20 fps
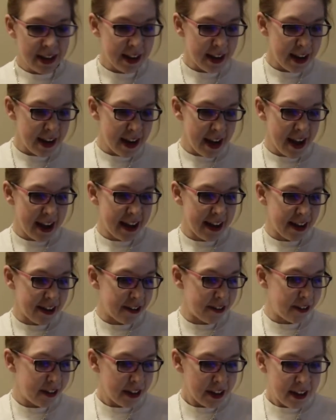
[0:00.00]

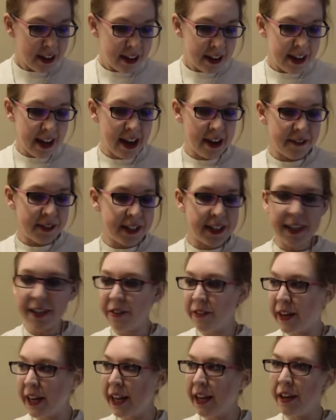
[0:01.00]
Now, now we
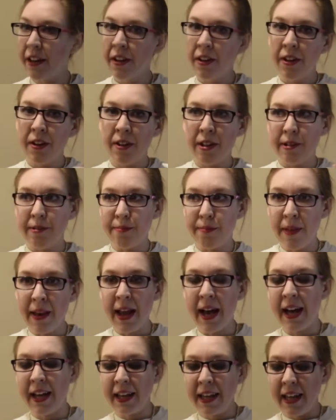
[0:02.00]
decorate?
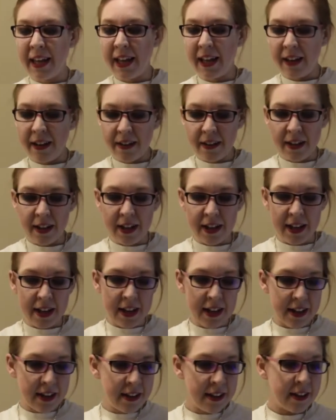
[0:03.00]
Not yet,
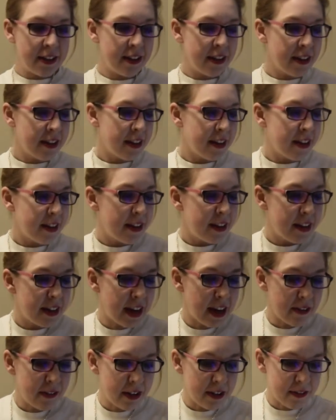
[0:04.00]
Aww.
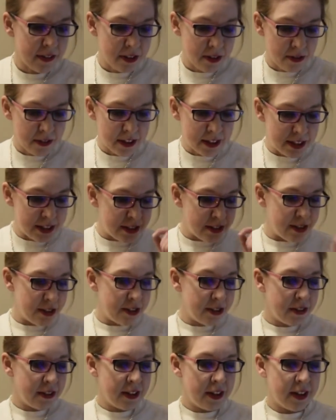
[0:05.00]
Now what we're going to
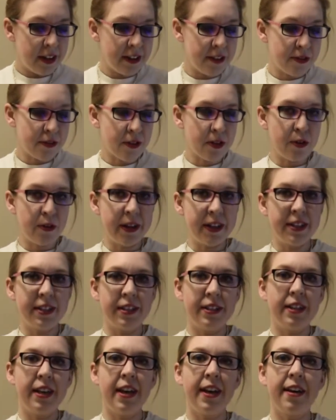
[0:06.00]
do is we're going
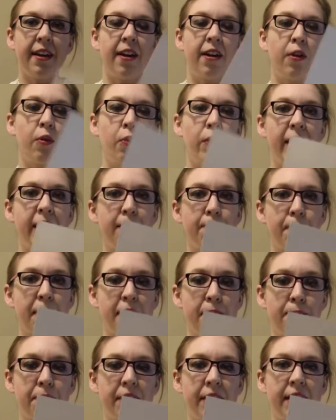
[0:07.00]
to take our white
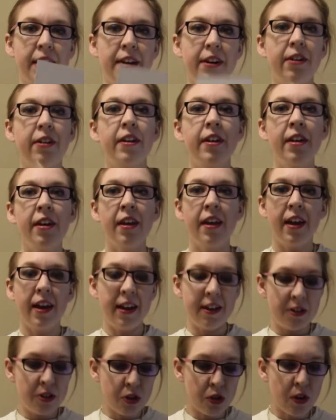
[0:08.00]
paper here
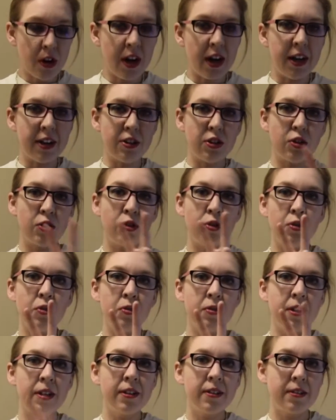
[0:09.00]
and draw
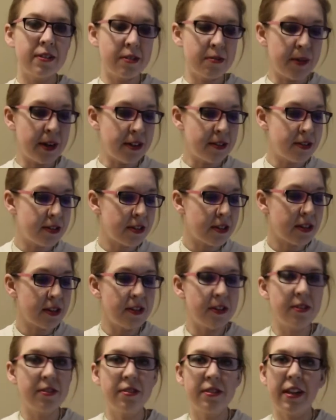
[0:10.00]
two small
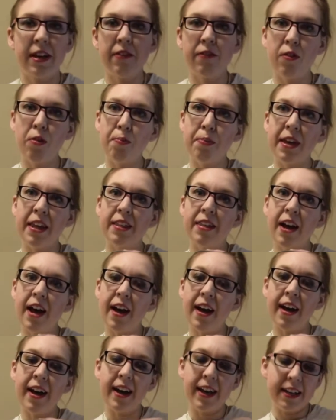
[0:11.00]
circles that will be the
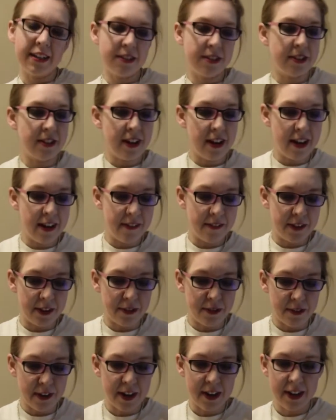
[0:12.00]
eyes of
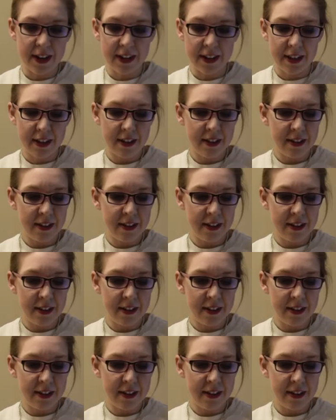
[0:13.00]
your frog.